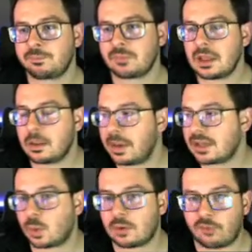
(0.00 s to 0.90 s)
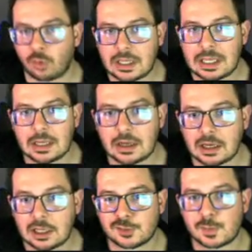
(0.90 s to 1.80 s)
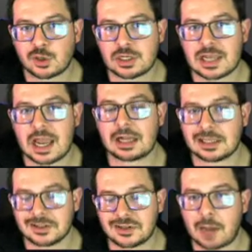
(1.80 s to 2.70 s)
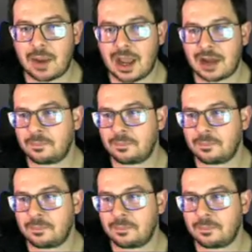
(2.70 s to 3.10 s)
And the base 140 special attack is not bad.